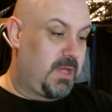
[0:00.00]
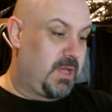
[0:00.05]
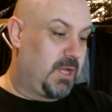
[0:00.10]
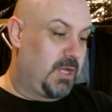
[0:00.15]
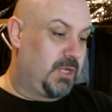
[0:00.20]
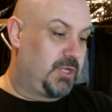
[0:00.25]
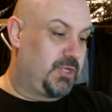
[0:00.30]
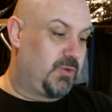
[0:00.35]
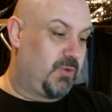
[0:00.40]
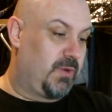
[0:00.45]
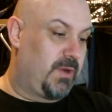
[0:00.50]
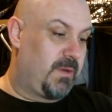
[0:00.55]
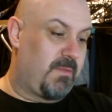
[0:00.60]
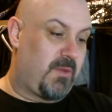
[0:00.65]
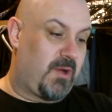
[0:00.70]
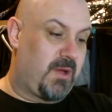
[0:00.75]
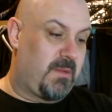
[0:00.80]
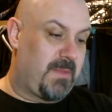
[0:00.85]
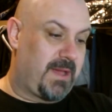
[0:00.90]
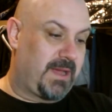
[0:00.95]
adjoined
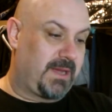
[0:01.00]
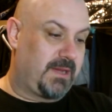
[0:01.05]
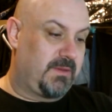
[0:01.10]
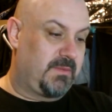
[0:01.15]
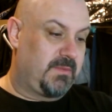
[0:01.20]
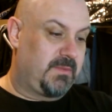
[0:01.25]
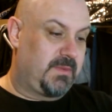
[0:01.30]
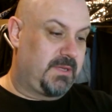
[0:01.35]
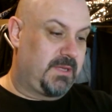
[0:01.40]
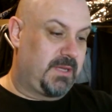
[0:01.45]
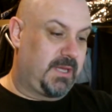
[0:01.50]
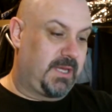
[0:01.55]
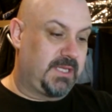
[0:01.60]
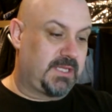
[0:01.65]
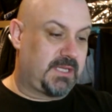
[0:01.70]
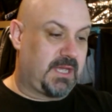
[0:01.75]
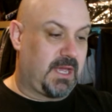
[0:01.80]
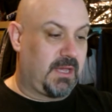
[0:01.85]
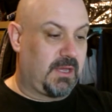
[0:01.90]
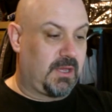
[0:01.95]
by Magnum,
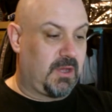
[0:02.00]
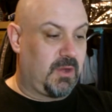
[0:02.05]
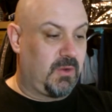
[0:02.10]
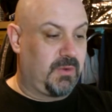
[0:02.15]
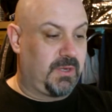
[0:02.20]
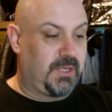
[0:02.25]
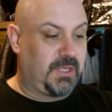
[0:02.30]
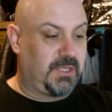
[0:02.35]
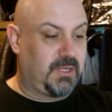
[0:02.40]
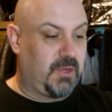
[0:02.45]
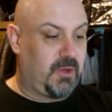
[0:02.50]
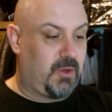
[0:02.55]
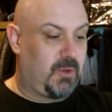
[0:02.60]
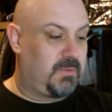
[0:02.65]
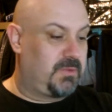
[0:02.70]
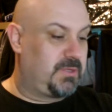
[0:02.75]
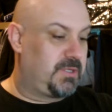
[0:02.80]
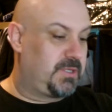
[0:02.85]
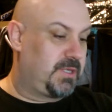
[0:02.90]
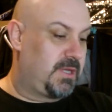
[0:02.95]
East Kent Goldings
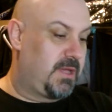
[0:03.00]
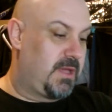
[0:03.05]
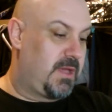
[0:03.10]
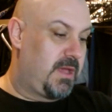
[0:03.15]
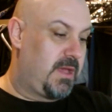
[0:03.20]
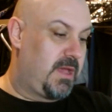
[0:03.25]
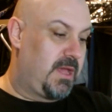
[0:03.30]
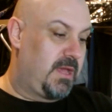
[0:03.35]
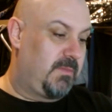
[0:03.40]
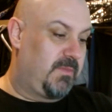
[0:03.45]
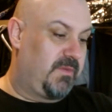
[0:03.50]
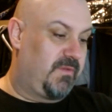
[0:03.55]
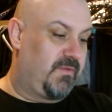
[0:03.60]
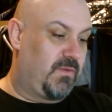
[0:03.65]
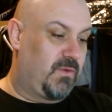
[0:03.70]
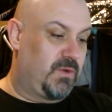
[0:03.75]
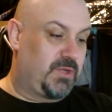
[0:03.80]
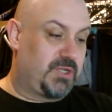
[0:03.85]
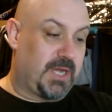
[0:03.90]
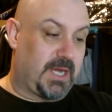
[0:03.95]
hops,
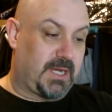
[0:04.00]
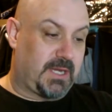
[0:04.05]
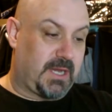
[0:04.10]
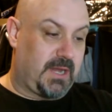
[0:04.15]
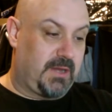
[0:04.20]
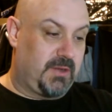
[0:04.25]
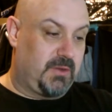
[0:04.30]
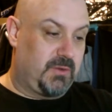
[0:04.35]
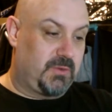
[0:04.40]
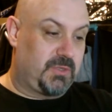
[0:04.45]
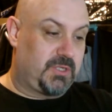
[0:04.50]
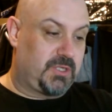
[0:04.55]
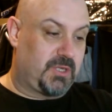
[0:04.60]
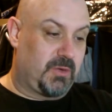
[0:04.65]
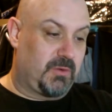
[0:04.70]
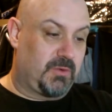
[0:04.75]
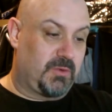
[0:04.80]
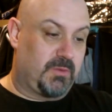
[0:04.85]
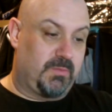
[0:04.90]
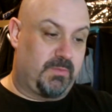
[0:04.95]
before Jack Daniel's
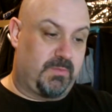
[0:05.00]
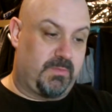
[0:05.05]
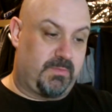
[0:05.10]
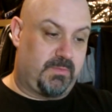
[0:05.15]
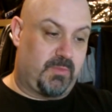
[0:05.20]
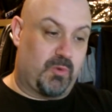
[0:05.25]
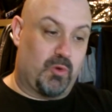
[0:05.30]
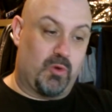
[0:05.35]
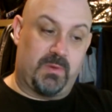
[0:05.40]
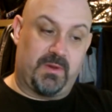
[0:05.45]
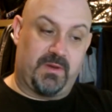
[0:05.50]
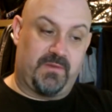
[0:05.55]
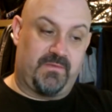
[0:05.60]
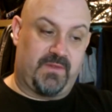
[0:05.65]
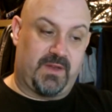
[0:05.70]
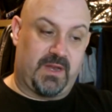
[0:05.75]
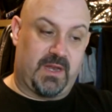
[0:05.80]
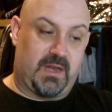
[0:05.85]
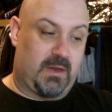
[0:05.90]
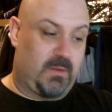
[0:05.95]
soaked bourbon
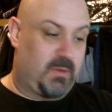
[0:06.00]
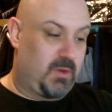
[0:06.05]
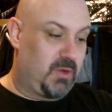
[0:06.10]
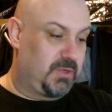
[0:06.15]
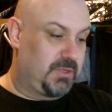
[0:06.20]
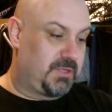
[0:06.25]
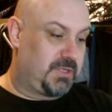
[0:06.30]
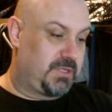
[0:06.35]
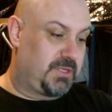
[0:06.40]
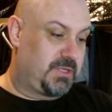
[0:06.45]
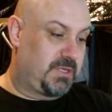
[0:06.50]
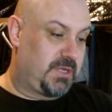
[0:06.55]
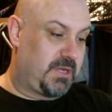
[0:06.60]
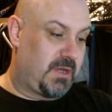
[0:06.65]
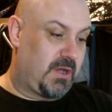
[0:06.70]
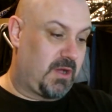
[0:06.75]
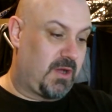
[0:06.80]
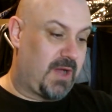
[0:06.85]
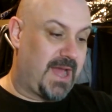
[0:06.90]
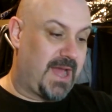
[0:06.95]
vanilla pods are